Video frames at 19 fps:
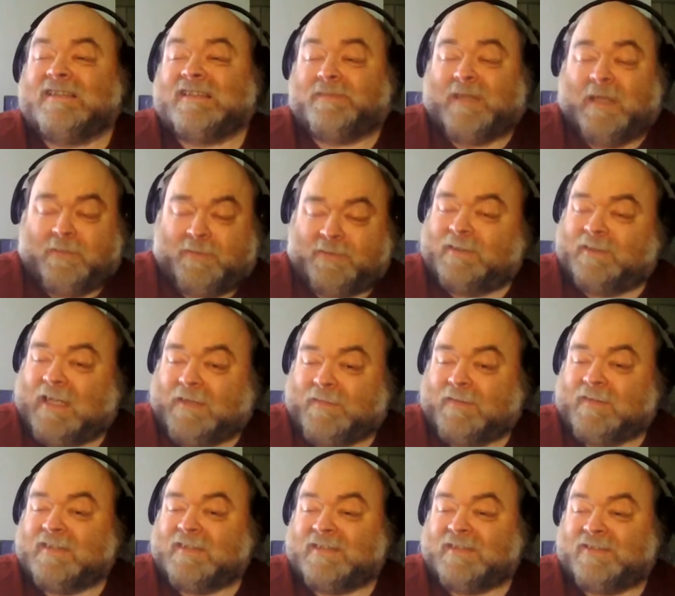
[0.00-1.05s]
September
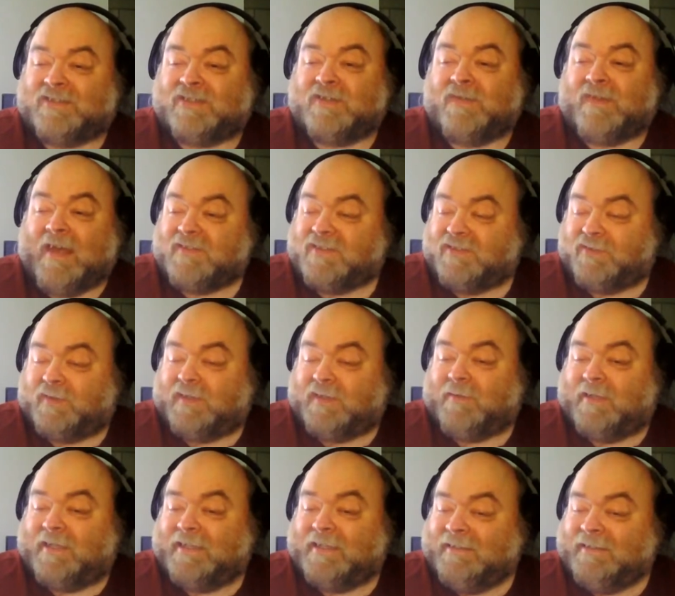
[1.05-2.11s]
11th,
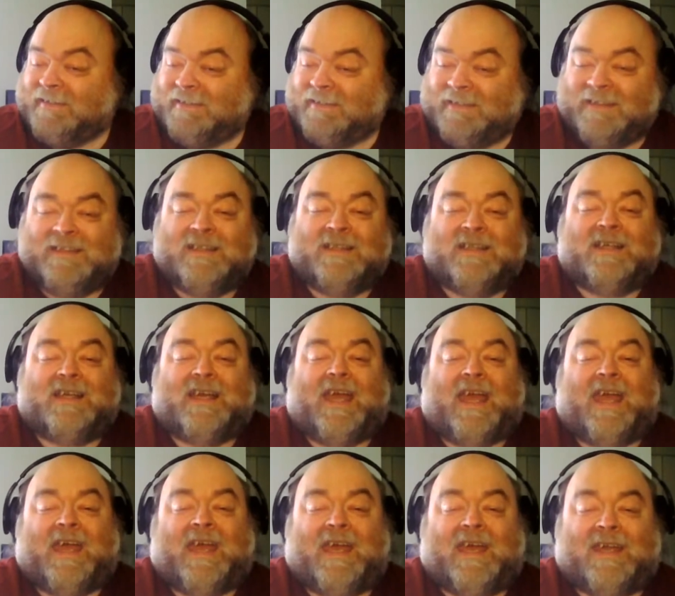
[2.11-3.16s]
2021.
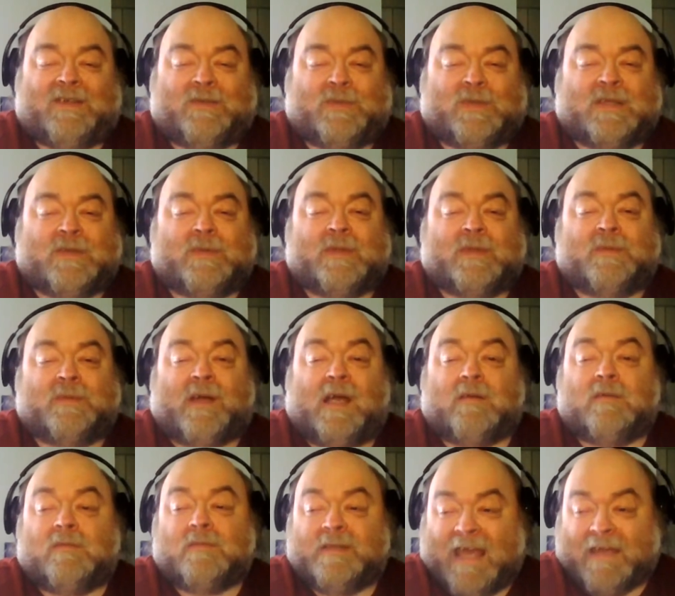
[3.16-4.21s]
And we will
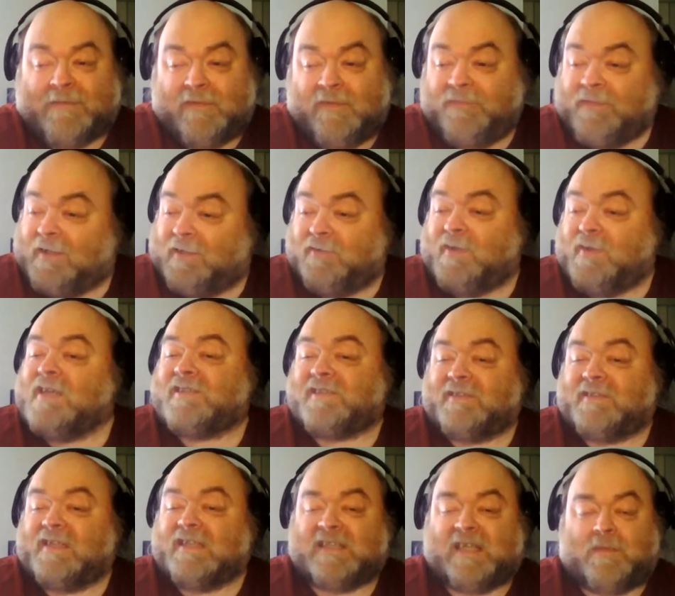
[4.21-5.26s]
probably have a
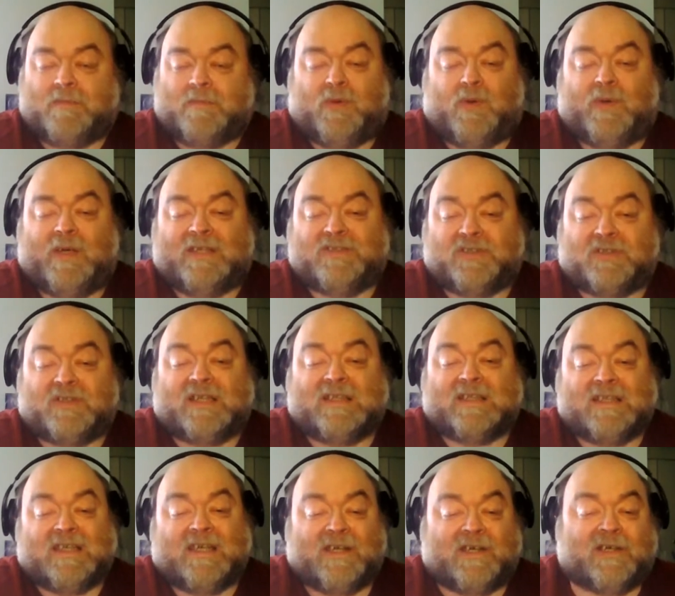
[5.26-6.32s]
fundraiser at some point during
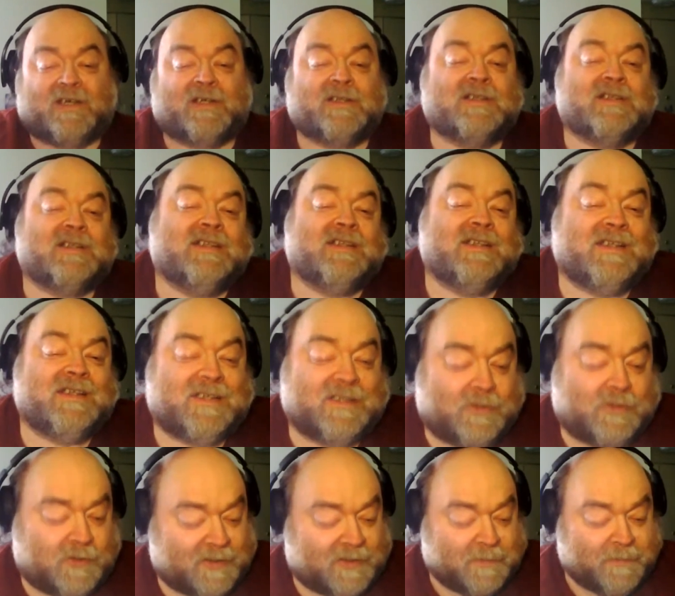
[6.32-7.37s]
the year
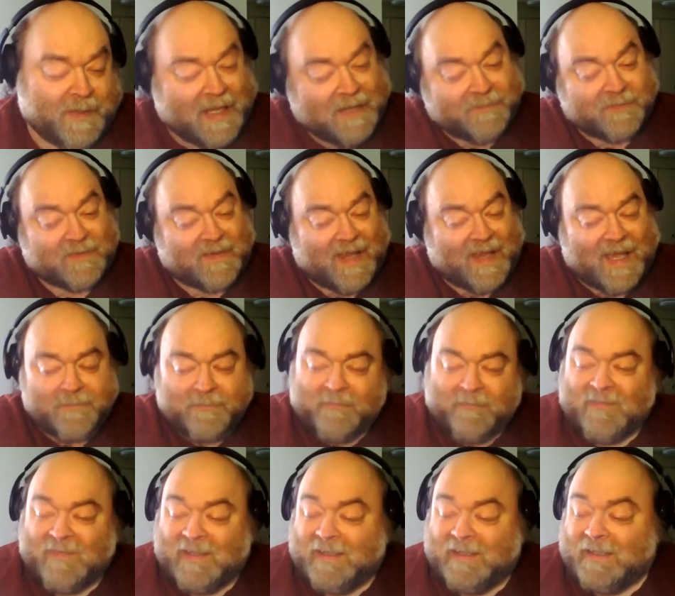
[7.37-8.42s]
in order to pay for that.